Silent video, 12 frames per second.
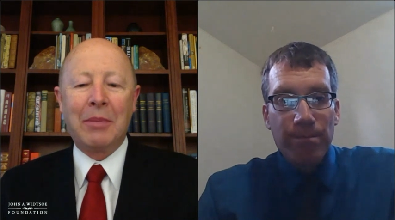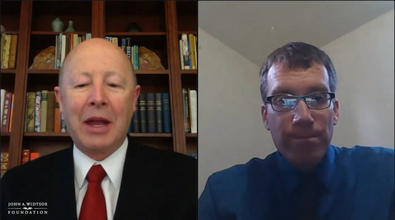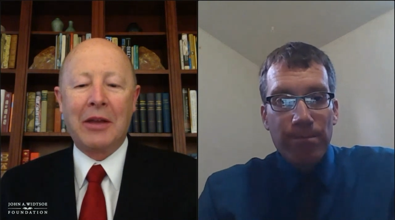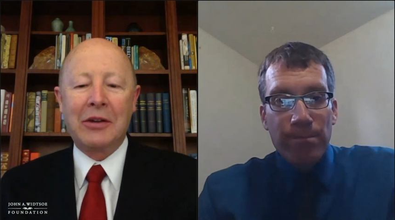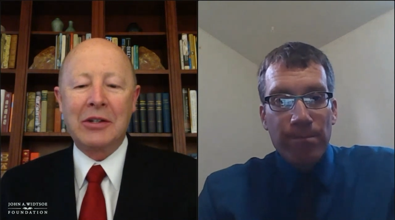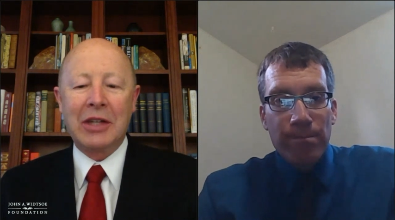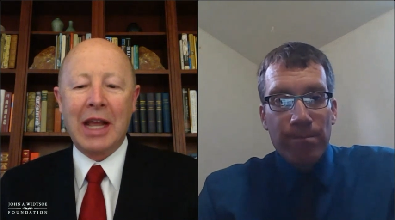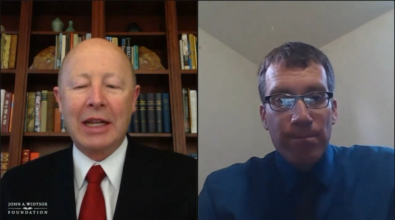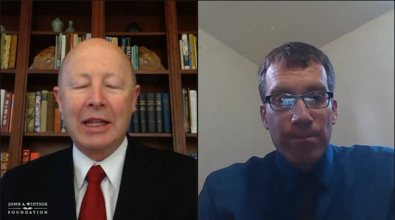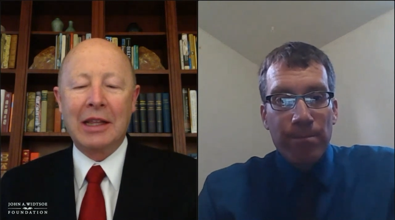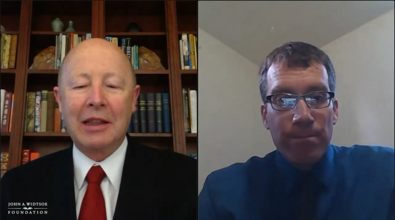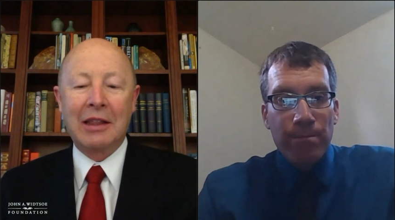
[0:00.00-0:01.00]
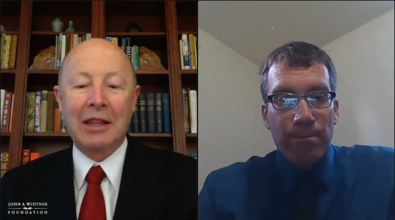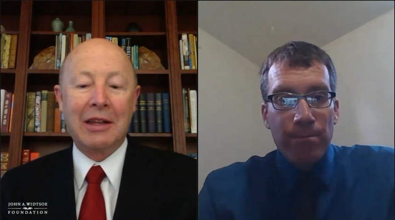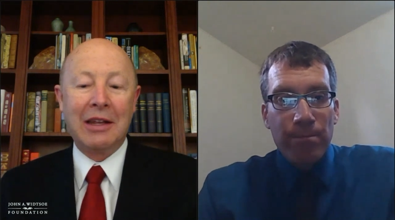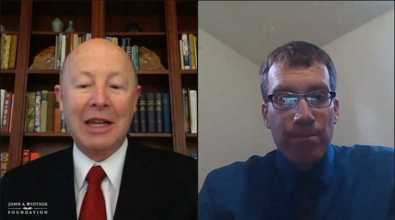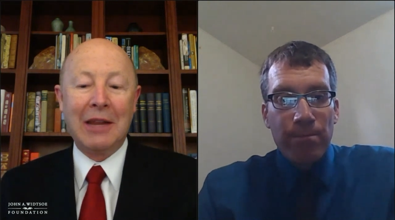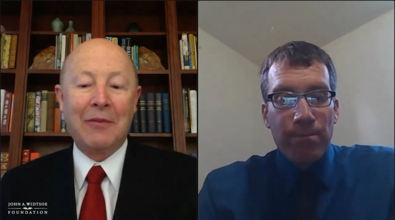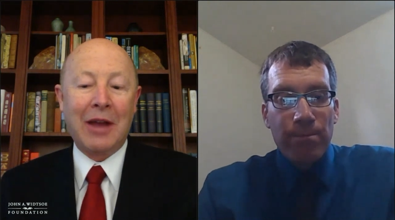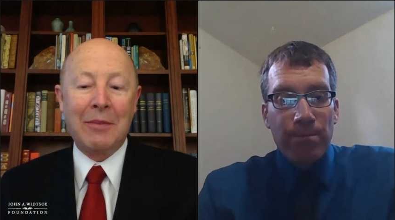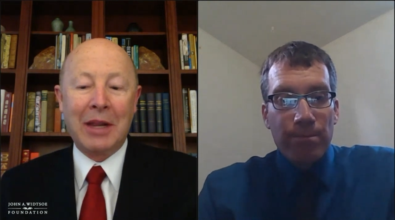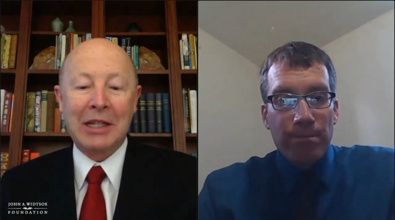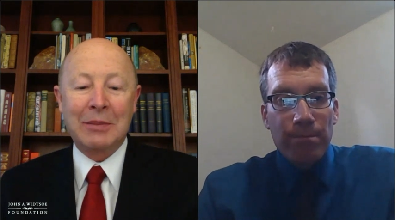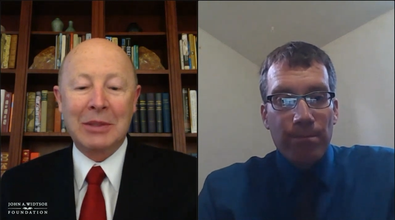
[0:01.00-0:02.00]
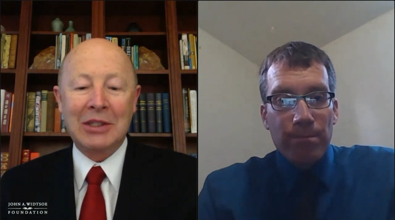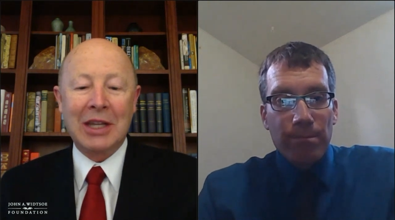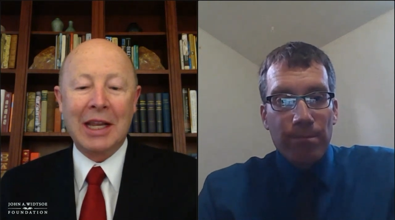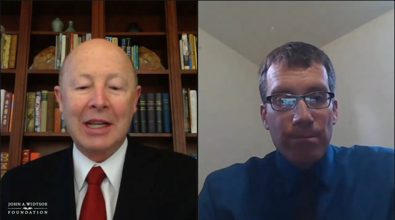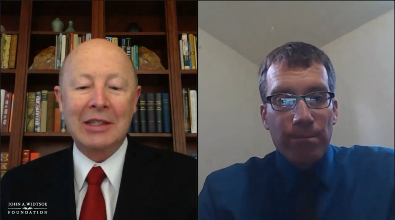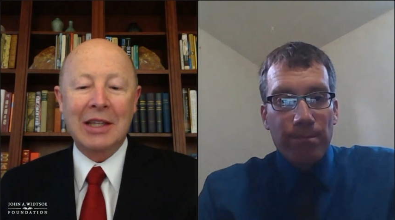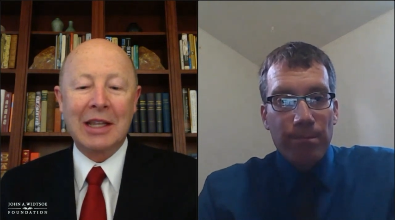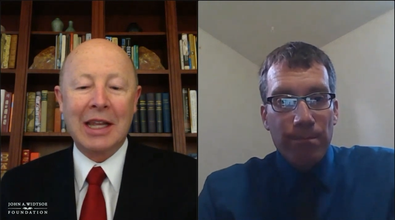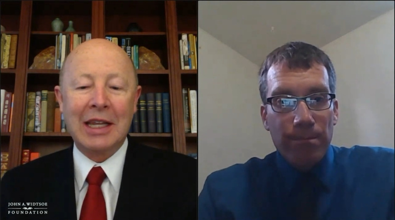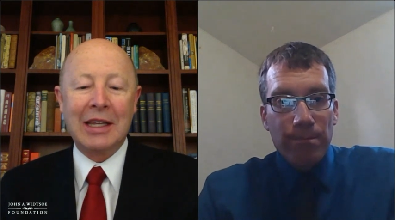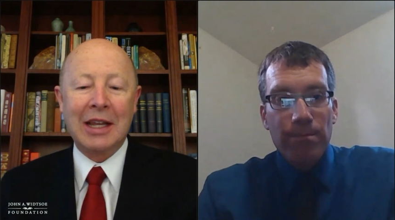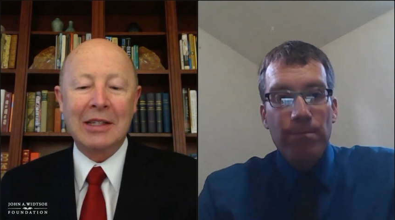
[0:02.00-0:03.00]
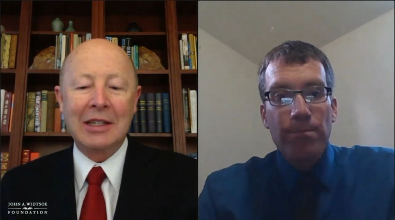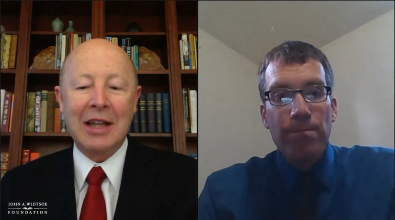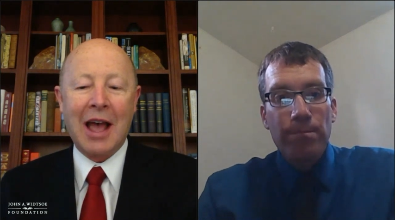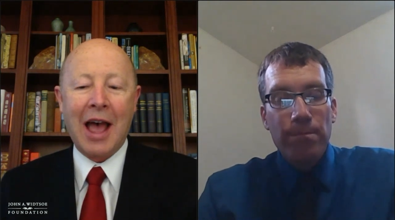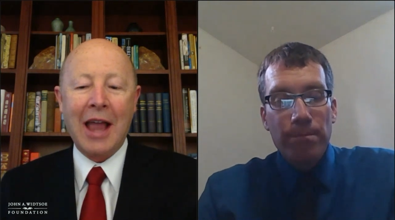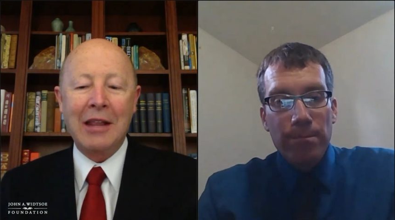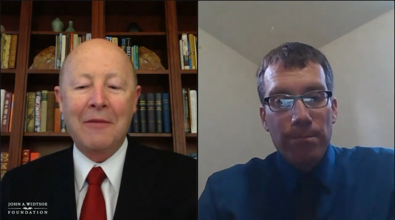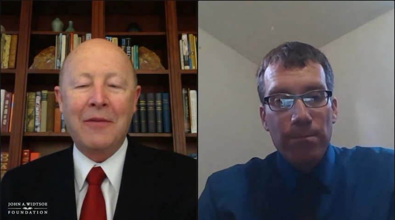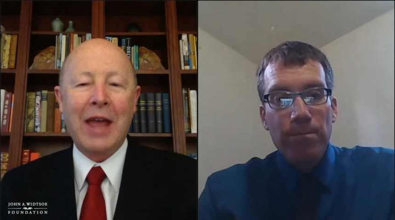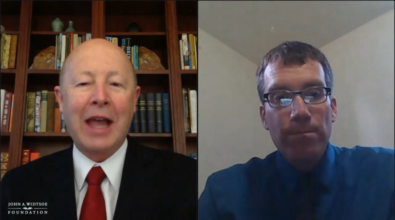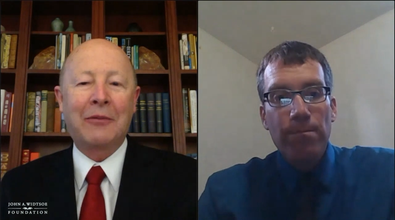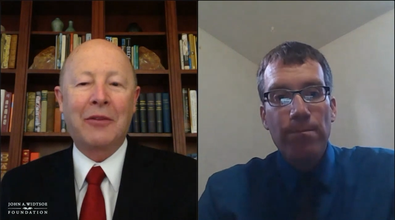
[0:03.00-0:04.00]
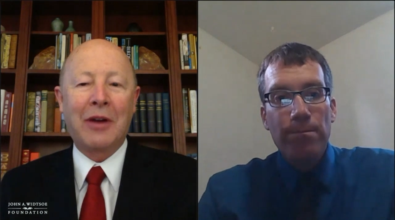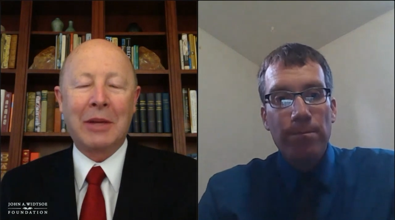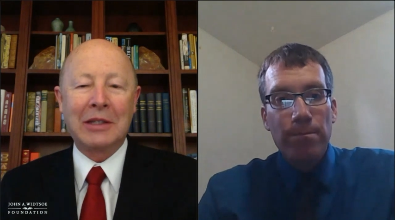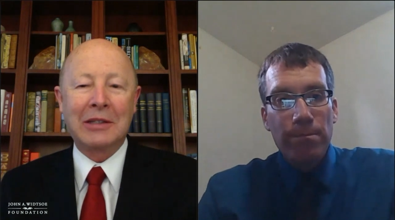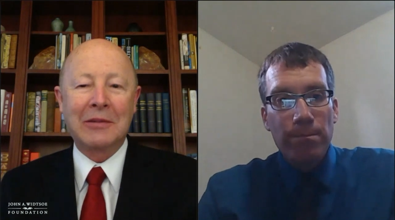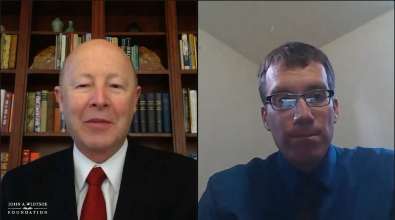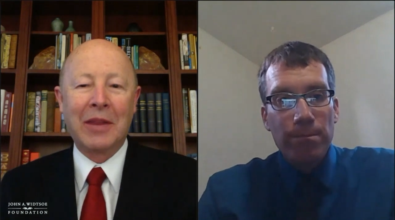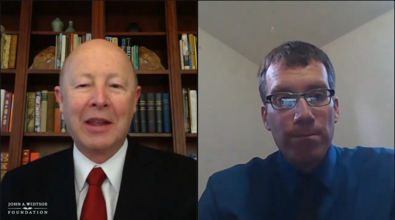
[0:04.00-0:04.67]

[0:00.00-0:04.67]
Speaker 1: by understanding that Nephi makes mistakes and that he doesn't hide the fact from us.